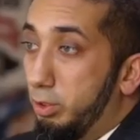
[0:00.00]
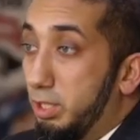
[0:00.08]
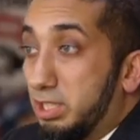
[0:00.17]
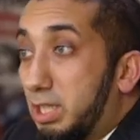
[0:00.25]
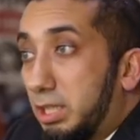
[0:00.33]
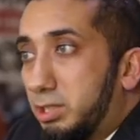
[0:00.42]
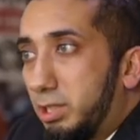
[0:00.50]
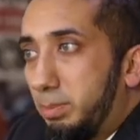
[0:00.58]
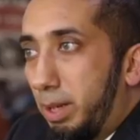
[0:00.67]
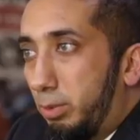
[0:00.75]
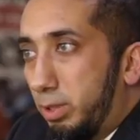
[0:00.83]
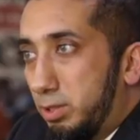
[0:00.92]
You're disgusted
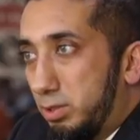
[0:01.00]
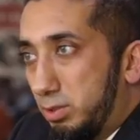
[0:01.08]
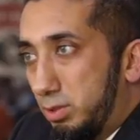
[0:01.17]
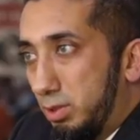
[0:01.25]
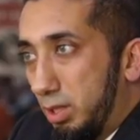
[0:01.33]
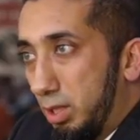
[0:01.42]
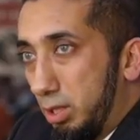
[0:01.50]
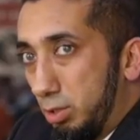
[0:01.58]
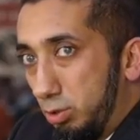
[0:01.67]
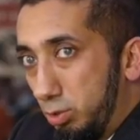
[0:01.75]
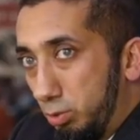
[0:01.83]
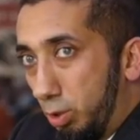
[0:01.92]
by what
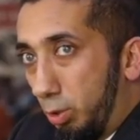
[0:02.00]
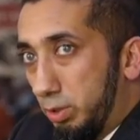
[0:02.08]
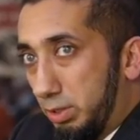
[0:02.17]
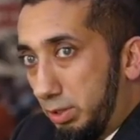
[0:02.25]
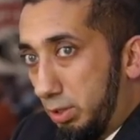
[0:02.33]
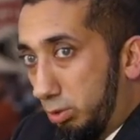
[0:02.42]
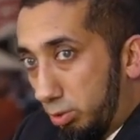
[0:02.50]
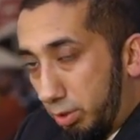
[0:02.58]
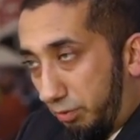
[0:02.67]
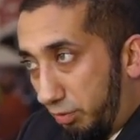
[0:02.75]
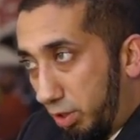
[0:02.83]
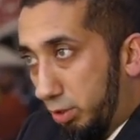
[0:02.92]
you know is,
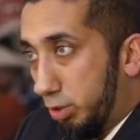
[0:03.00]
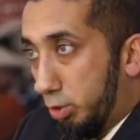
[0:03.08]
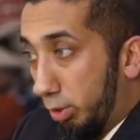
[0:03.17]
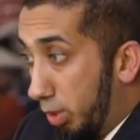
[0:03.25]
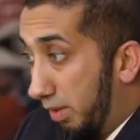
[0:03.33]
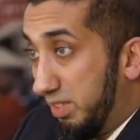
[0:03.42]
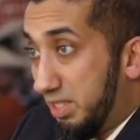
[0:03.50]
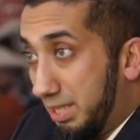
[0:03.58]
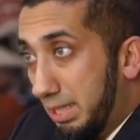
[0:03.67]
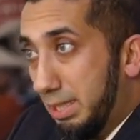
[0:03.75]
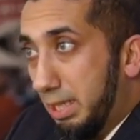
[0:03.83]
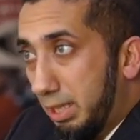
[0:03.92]
the fear is growing. You haven't
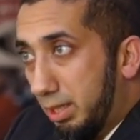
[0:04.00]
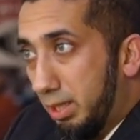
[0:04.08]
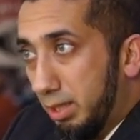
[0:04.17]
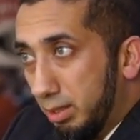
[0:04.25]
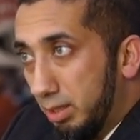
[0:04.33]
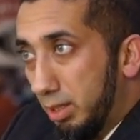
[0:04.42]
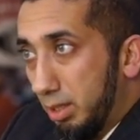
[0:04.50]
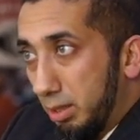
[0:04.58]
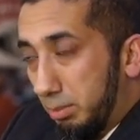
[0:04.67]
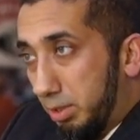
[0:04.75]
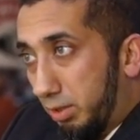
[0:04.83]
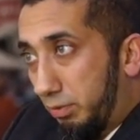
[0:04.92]
seen anything,
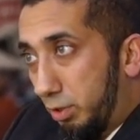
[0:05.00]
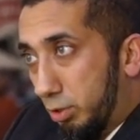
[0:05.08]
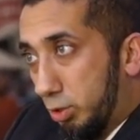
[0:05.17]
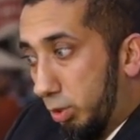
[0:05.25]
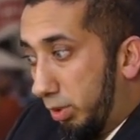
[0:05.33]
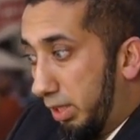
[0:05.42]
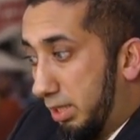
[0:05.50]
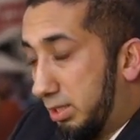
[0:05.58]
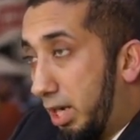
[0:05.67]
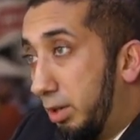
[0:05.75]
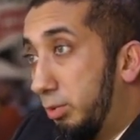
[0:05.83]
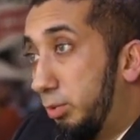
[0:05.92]
but the fear is growing.
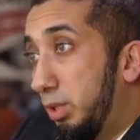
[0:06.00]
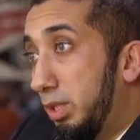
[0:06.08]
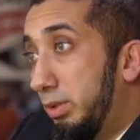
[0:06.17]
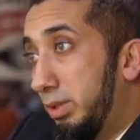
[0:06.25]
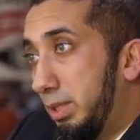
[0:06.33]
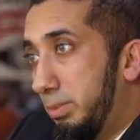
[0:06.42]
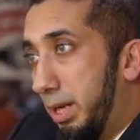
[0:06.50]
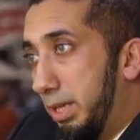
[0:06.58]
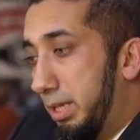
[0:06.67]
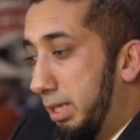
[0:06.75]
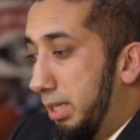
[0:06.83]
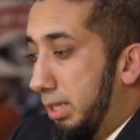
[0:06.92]
It's gotten really, really
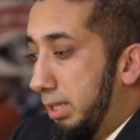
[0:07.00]
bad.